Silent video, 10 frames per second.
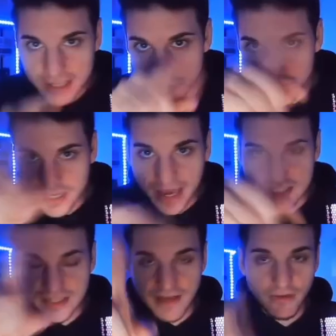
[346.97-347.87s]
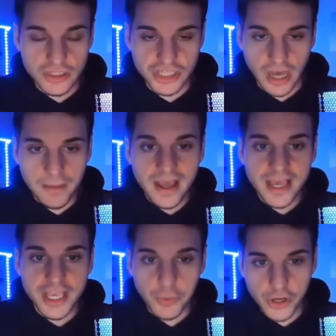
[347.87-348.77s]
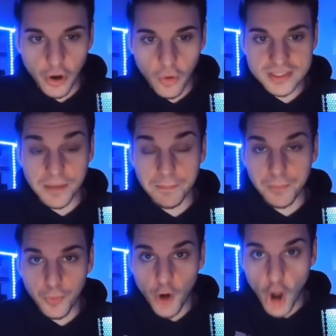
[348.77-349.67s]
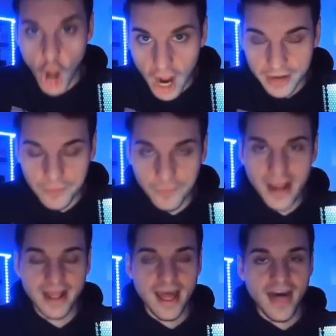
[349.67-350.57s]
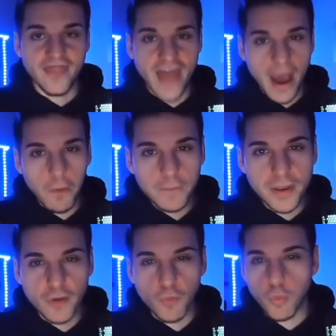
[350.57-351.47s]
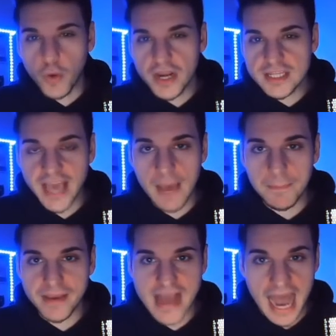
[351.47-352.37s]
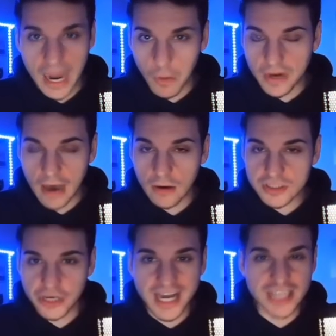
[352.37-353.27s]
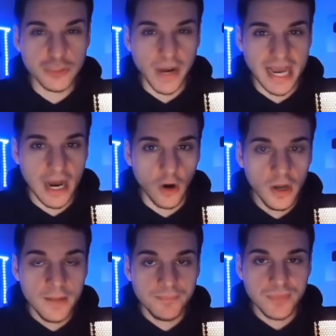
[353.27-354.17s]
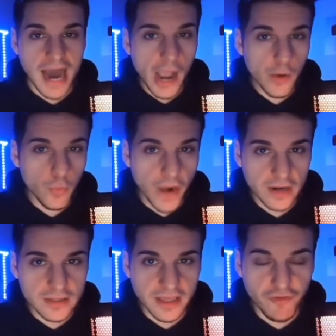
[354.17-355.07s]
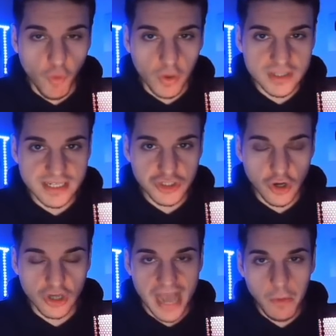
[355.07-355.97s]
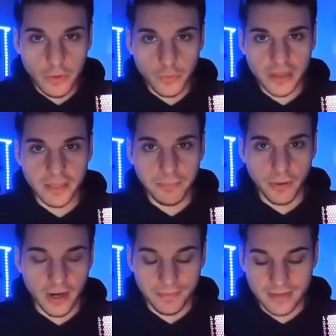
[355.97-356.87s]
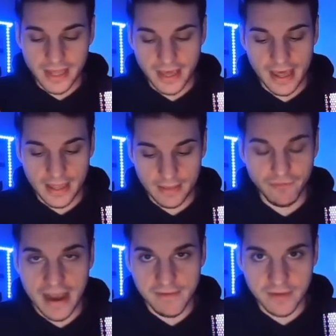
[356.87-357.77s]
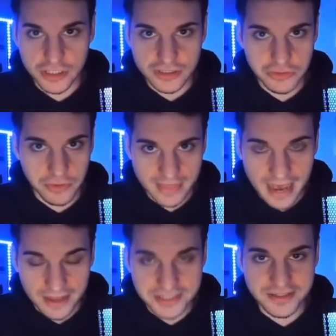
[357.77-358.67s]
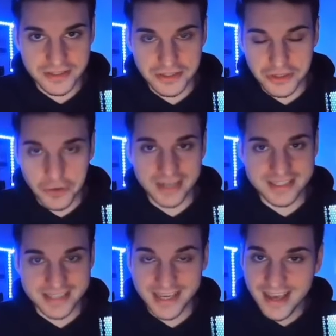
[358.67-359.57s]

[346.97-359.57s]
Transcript: unique gauge that fills up he would go into Buuhan, right? That would be really epic. I would. I'll tell you guys right now. I rarely 14 stars. I would rarely put up like 500 to 1000 USD